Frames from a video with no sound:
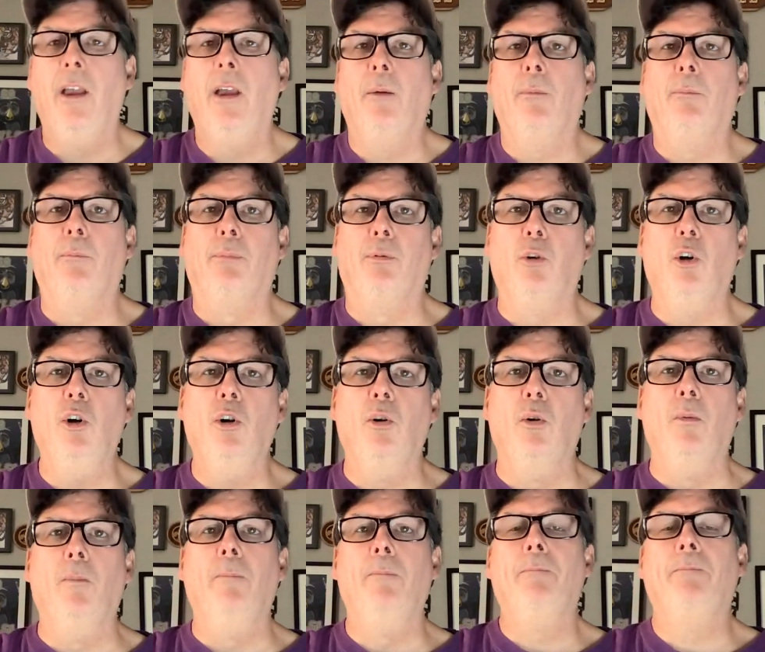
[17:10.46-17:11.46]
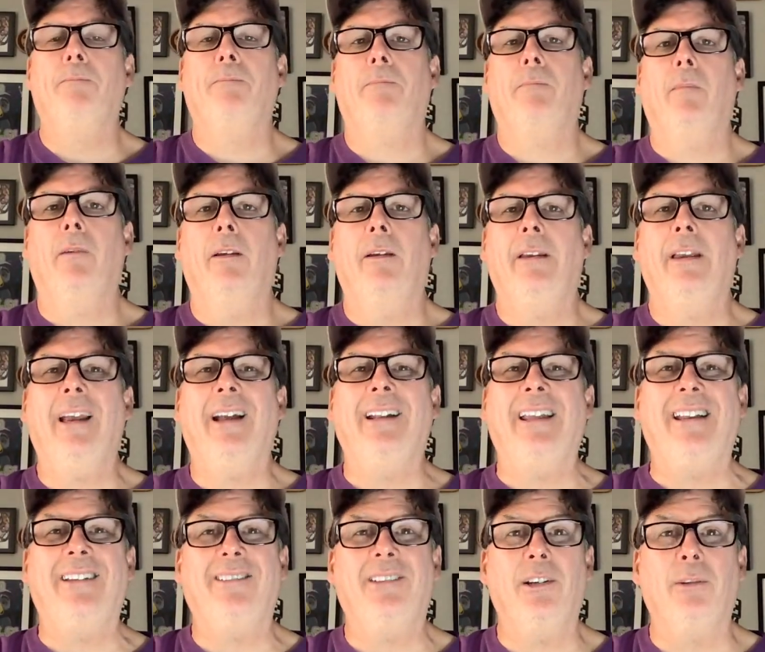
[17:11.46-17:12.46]
Brome, he had
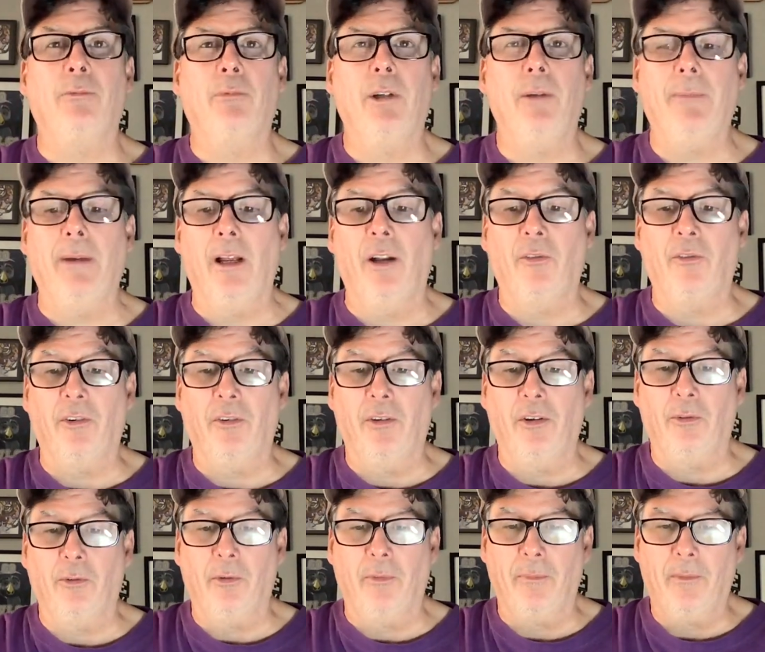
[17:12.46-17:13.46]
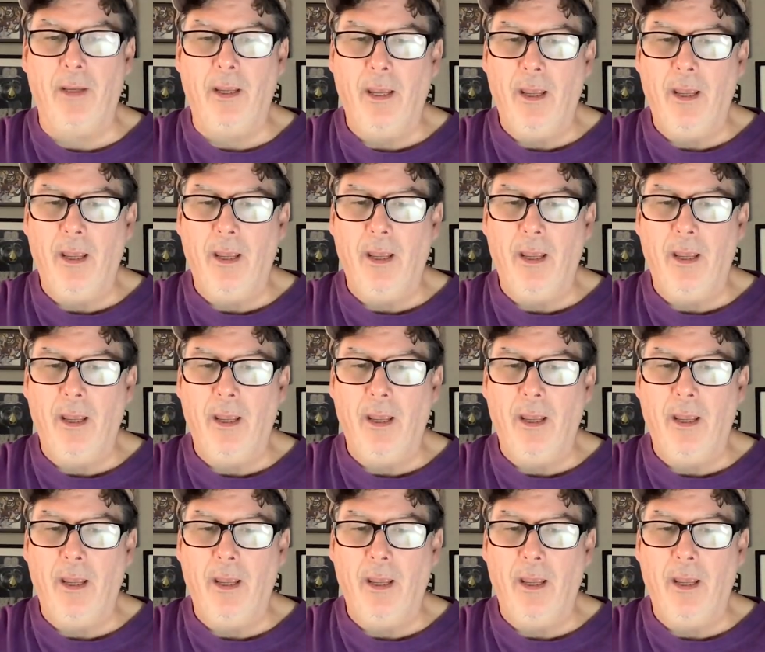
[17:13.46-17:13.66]
18 rebounds in this one.